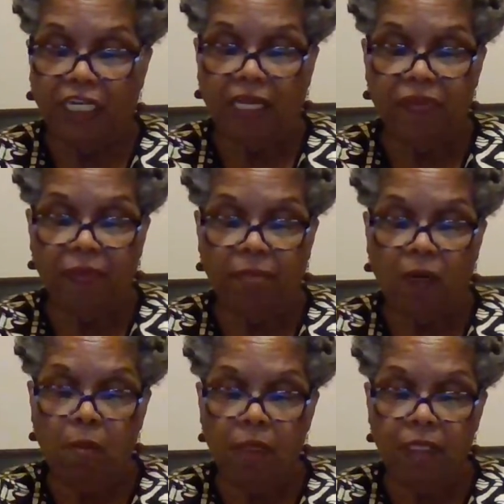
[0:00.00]
At the
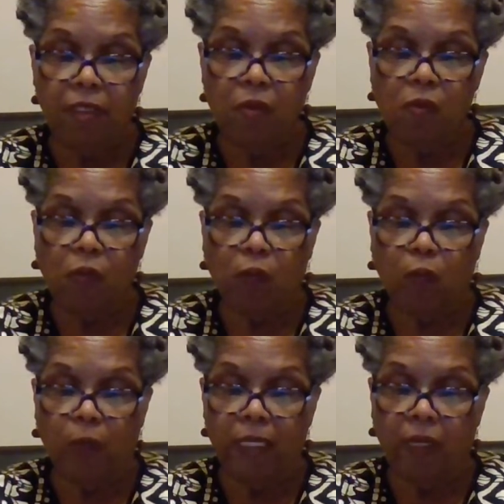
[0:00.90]
moment
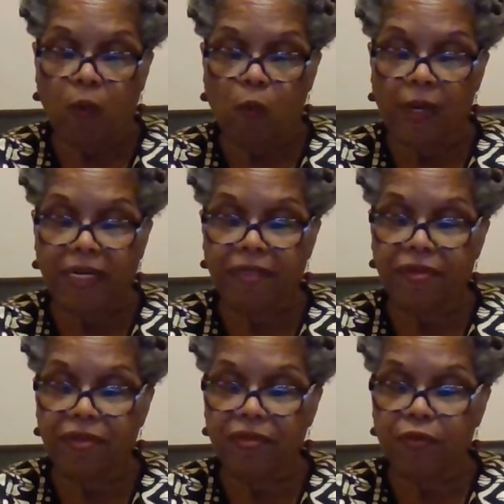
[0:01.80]
we awaken
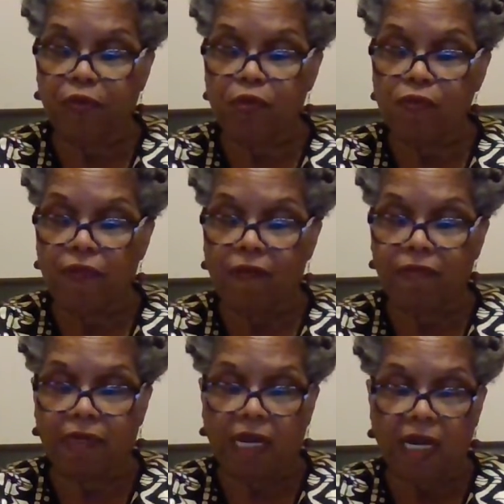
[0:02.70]
to the truth
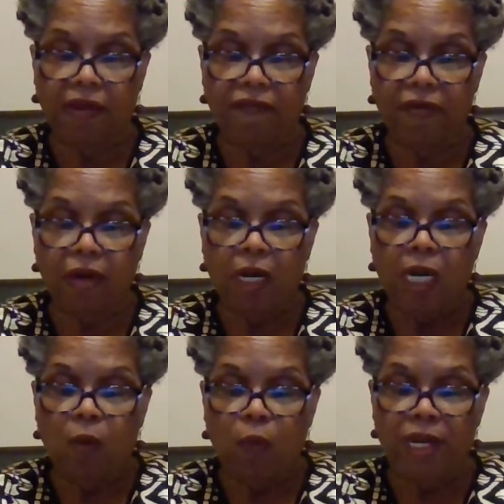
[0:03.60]
of life,
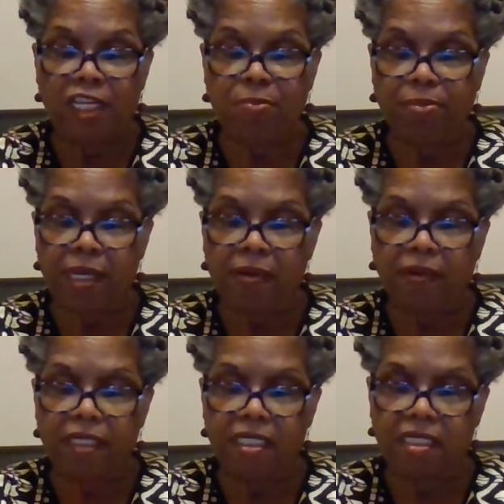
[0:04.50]
we
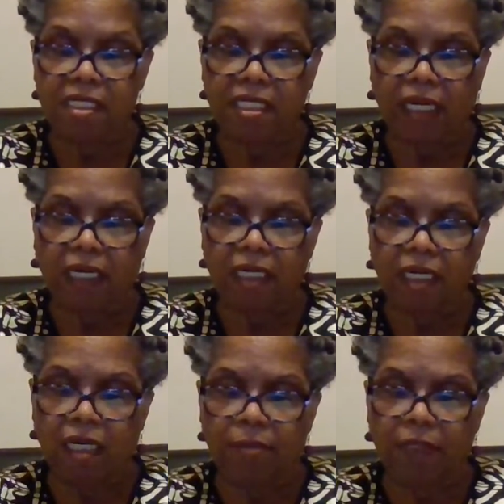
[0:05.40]
experience the
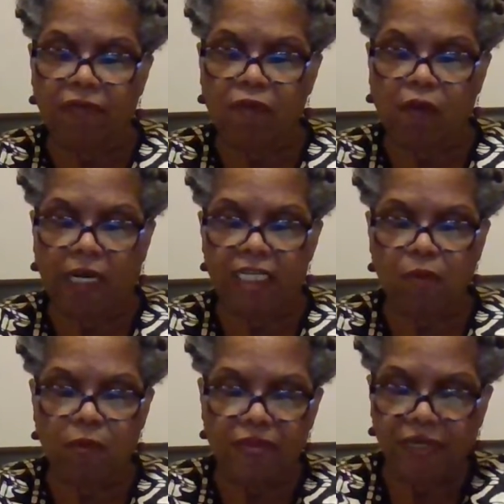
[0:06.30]
second coming of
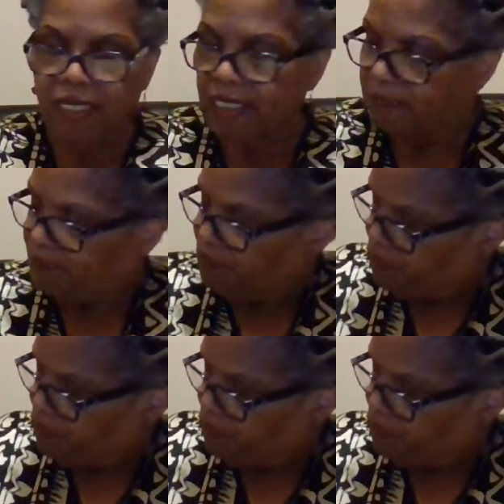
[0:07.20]
Christ within.